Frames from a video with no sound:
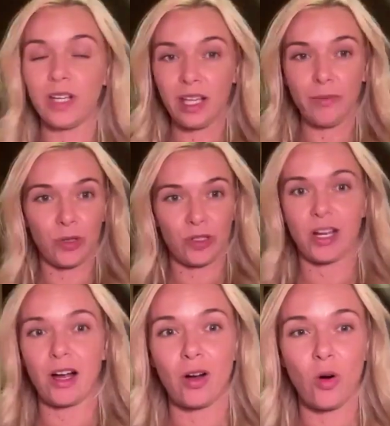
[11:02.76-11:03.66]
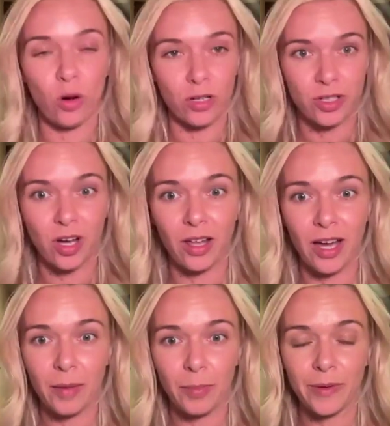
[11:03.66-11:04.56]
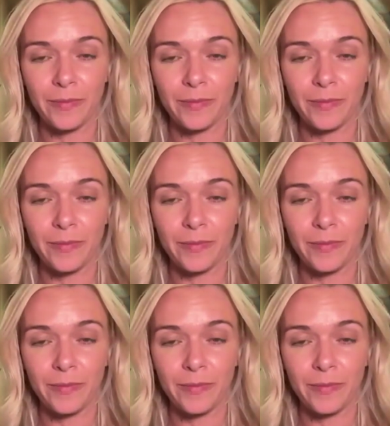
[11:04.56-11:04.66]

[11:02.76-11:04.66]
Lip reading: really boosting our cortisol up.